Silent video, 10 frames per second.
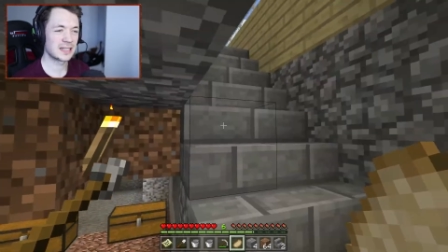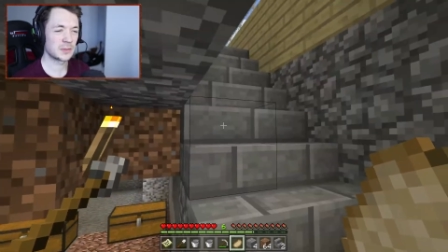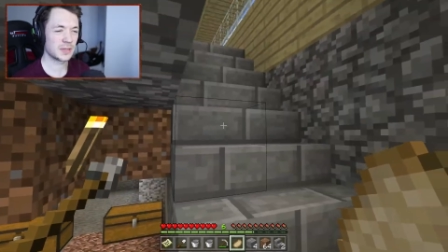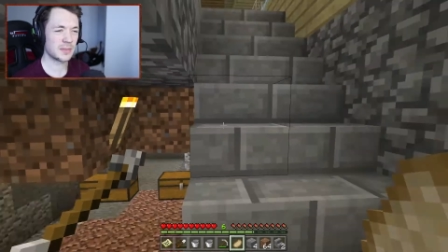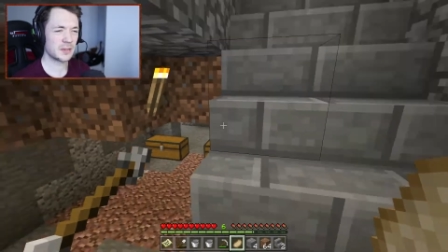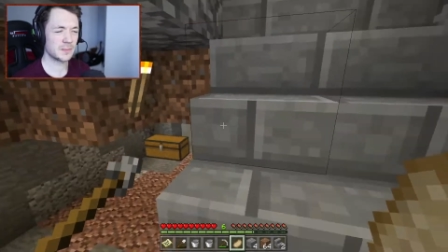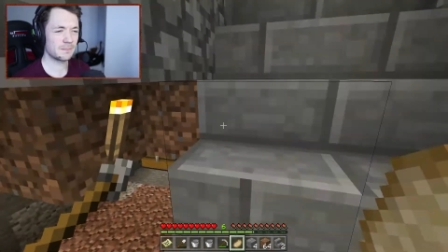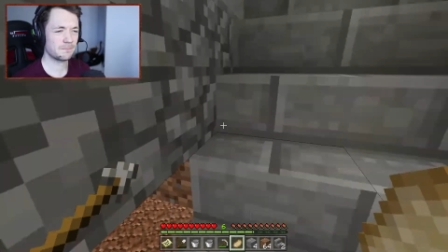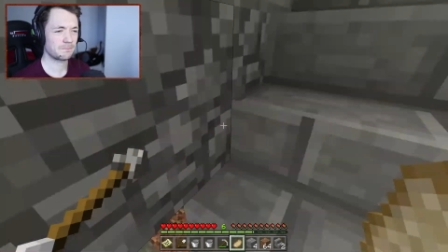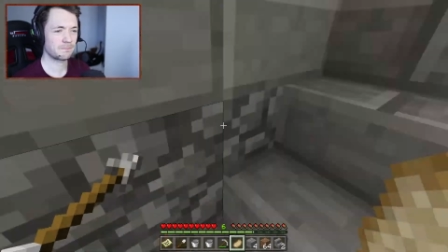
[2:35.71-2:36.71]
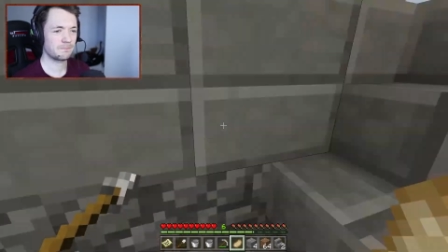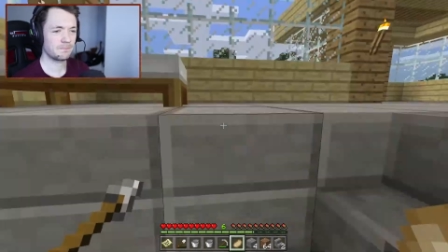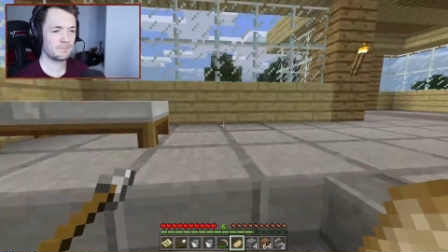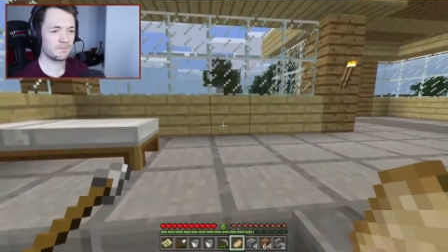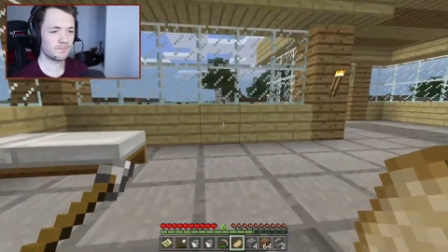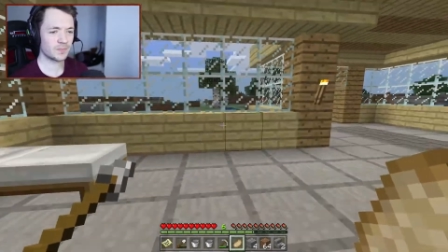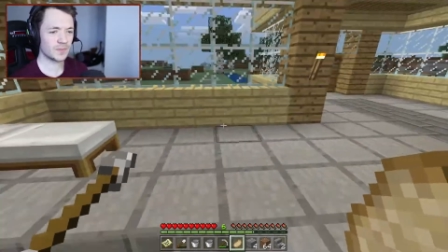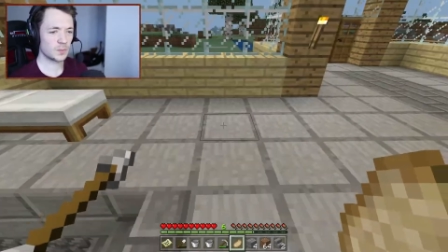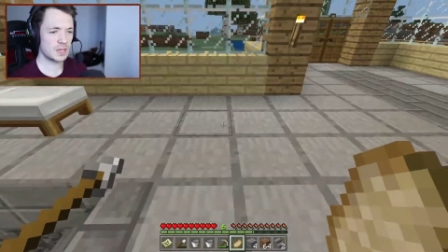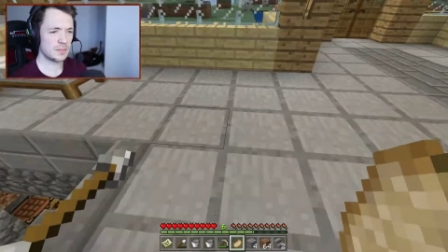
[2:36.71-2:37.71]
Would that make more...
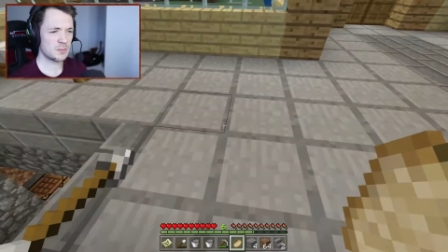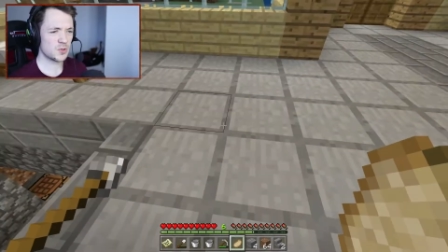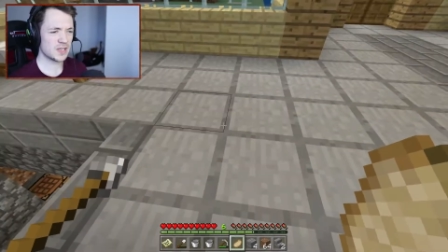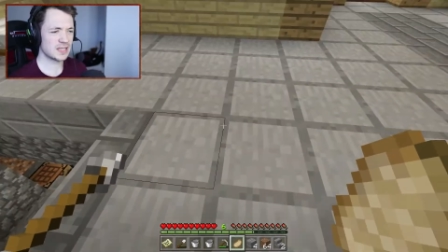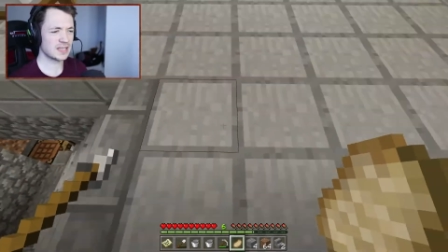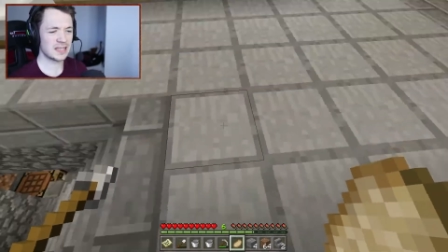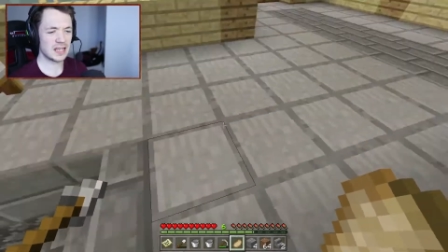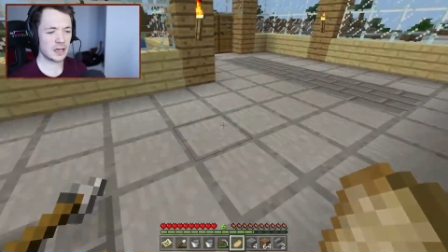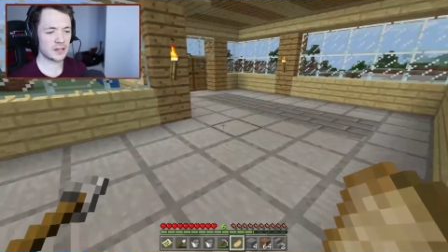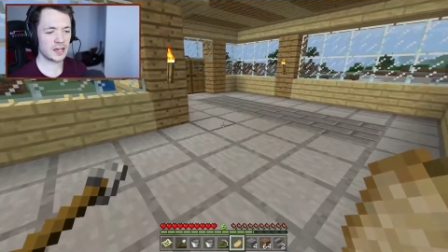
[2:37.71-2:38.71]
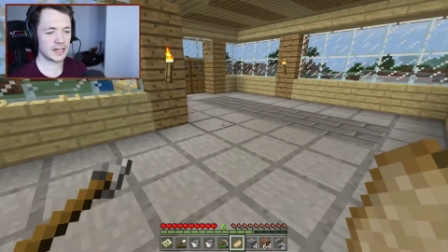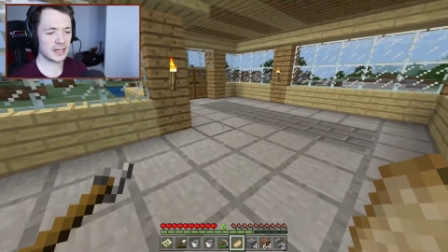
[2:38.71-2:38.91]
would that make more sense? No, look ugly.